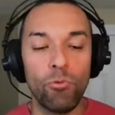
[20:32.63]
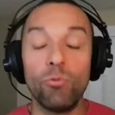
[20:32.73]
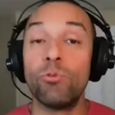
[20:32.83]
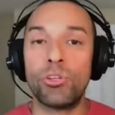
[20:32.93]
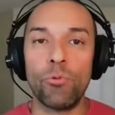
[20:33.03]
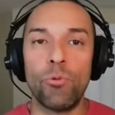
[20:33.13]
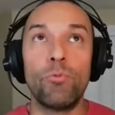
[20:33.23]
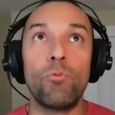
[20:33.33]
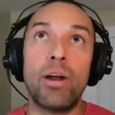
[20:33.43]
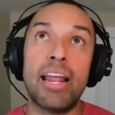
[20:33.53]
so
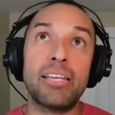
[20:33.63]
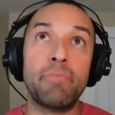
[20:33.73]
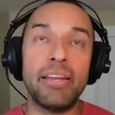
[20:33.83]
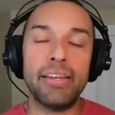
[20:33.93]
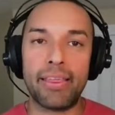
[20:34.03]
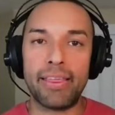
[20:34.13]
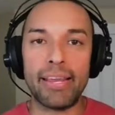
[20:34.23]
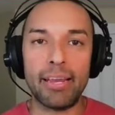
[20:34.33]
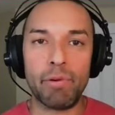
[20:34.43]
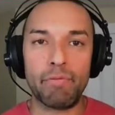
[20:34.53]
what has been the
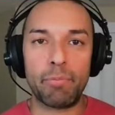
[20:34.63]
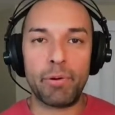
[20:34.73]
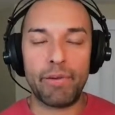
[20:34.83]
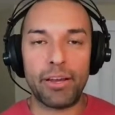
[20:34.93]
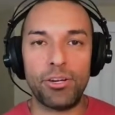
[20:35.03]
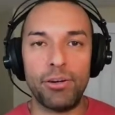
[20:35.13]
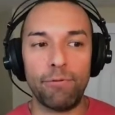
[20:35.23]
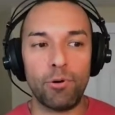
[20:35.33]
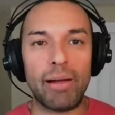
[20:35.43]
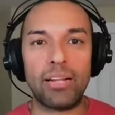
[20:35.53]
theme of the profession
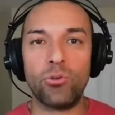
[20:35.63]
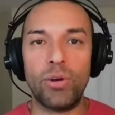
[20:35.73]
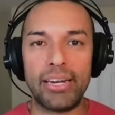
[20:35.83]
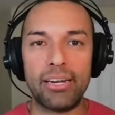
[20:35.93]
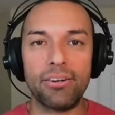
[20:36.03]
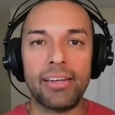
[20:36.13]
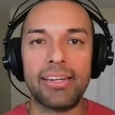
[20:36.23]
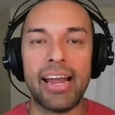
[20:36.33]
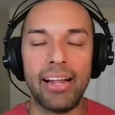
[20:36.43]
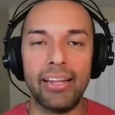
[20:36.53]
for about 20 years a
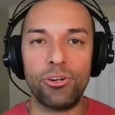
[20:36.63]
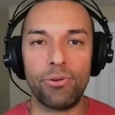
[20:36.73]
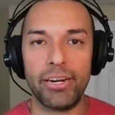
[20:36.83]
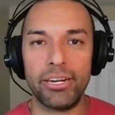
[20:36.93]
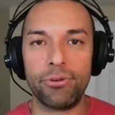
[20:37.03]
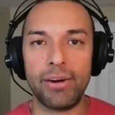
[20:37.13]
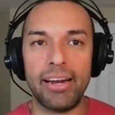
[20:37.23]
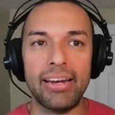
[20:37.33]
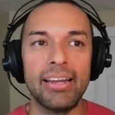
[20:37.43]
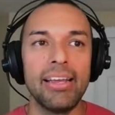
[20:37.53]
talent shortage
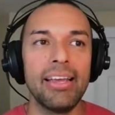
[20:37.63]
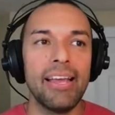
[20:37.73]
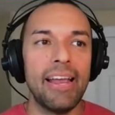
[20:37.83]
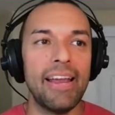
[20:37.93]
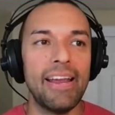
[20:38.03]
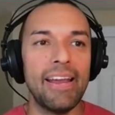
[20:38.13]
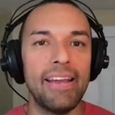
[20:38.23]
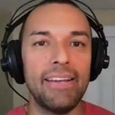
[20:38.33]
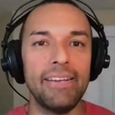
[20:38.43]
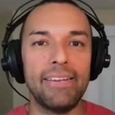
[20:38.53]
right
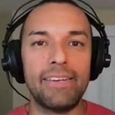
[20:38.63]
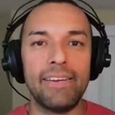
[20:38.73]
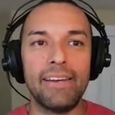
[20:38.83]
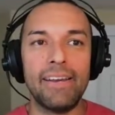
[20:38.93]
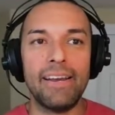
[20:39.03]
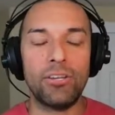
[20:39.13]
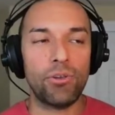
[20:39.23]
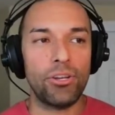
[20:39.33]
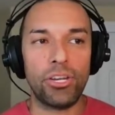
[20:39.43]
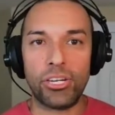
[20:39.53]
and so
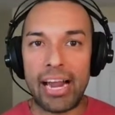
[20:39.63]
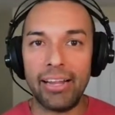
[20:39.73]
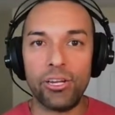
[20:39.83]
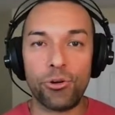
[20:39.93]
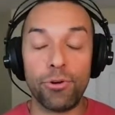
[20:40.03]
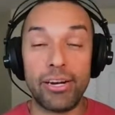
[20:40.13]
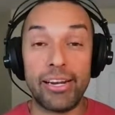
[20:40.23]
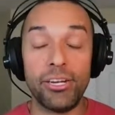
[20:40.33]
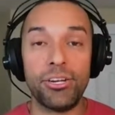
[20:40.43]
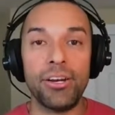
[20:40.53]
there's a talent
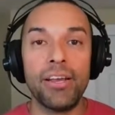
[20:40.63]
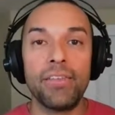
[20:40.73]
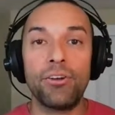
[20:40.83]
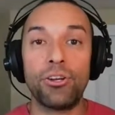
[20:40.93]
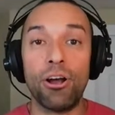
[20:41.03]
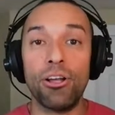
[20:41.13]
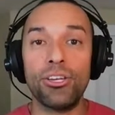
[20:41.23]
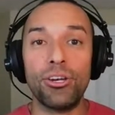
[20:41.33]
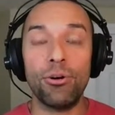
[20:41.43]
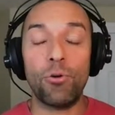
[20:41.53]
shortage there's
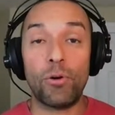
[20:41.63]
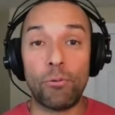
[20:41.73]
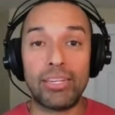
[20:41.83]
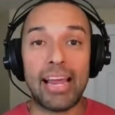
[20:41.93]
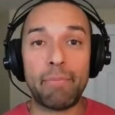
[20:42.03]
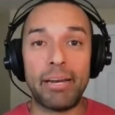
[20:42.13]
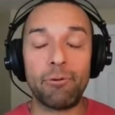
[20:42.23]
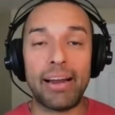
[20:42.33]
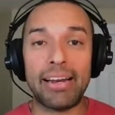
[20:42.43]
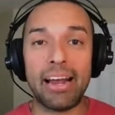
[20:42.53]
also what's happening
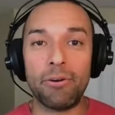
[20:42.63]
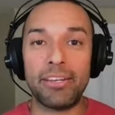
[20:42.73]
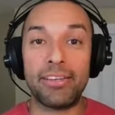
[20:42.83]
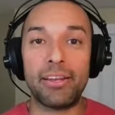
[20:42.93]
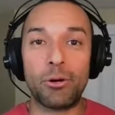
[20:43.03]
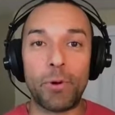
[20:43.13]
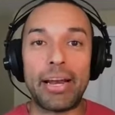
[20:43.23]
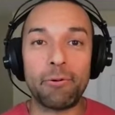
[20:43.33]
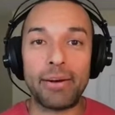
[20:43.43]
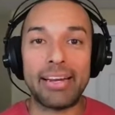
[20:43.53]
right now is the
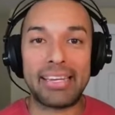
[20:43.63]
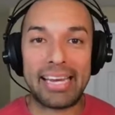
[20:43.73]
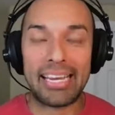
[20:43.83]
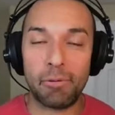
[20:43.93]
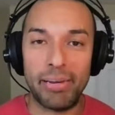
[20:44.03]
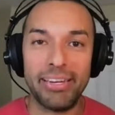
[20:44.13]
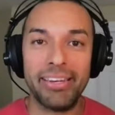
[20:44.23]
great reassessment